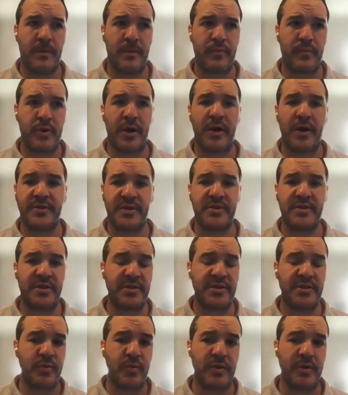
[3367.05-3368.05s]
process
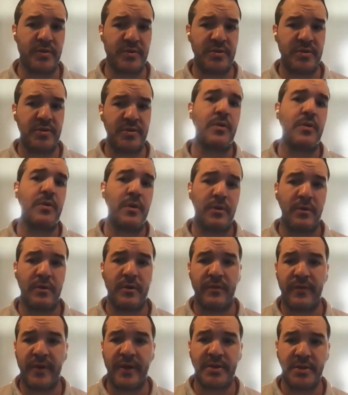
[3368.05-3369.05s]
it to where it's no
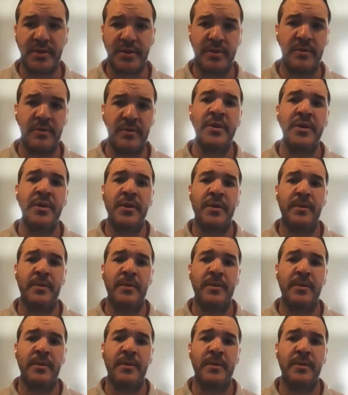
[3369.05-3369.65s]
longer affecting you,